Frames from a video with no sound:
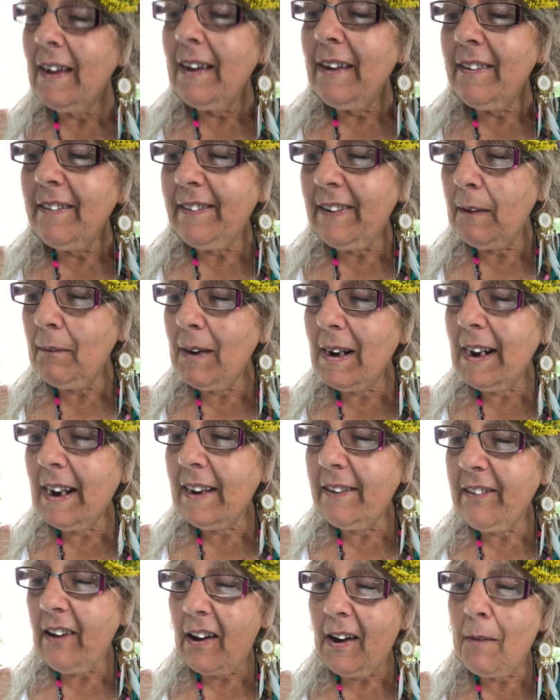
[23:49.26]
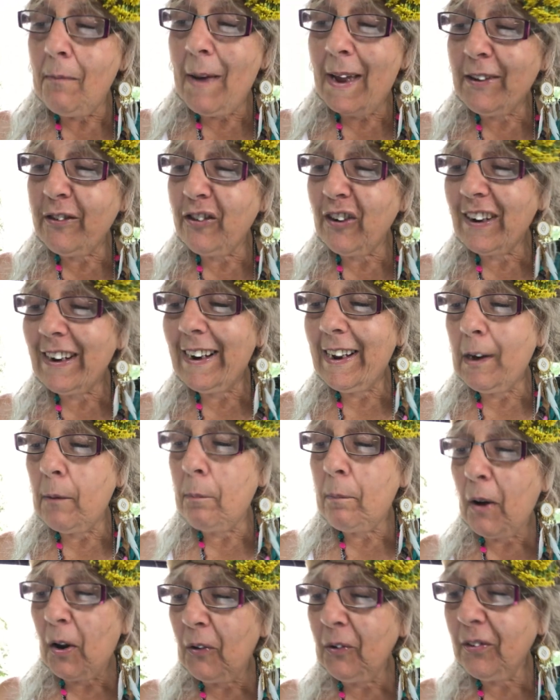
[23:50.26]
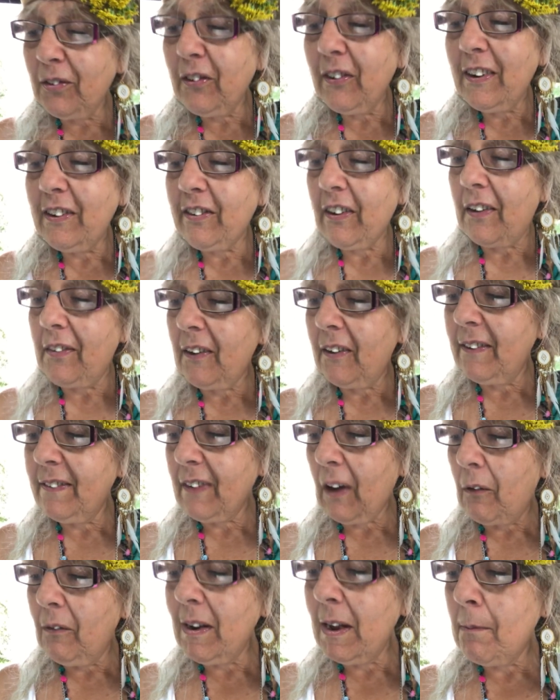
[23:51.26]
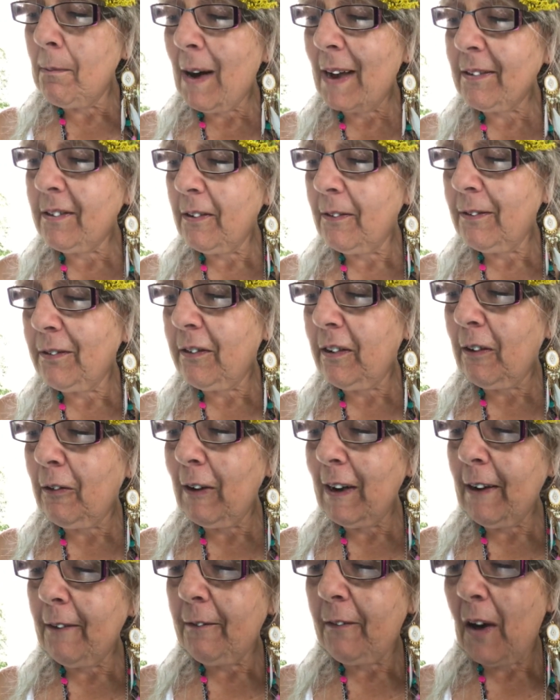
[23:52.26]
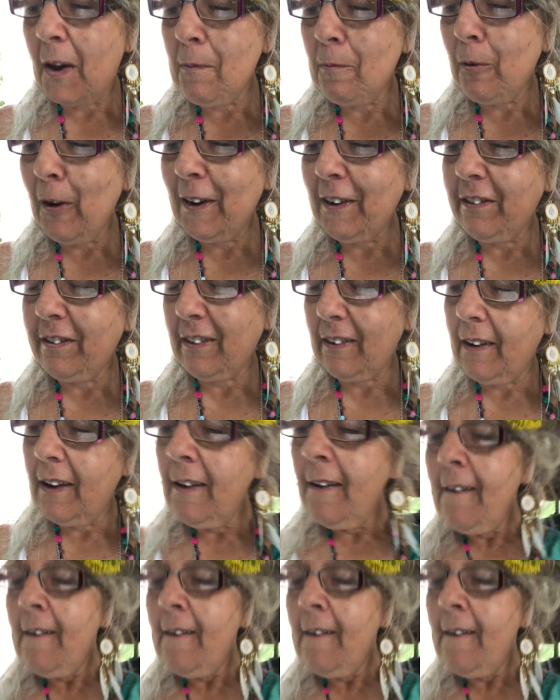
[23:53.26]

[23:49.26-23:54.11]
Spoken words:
seemingly diametrically opposed to each other is only a matter of degree of vibration.